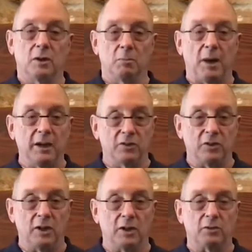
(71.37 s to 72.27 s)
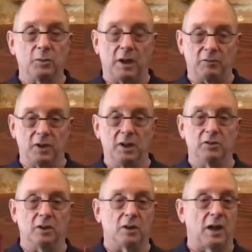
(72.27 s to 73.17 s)
Come by and see us. We have
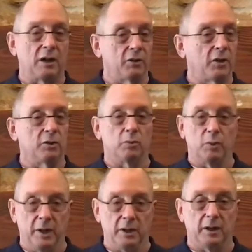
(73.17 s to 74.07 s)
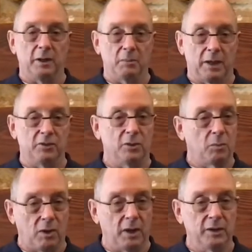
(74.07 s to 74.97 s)
these and a lot of other really
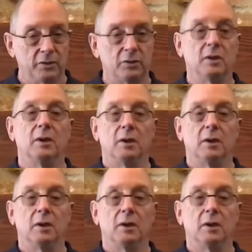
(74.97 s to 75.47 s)
amazing wines.